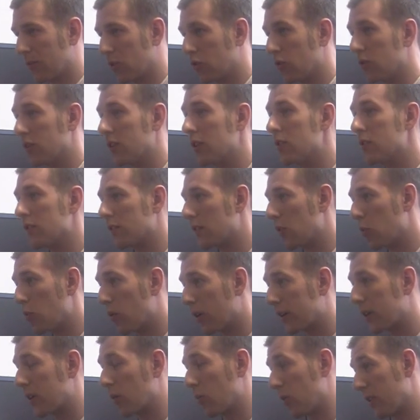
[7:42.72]
continuously
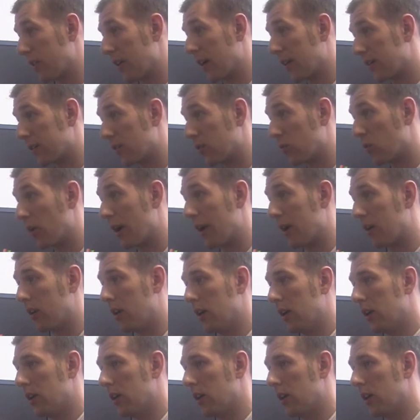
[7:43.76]
working with us as well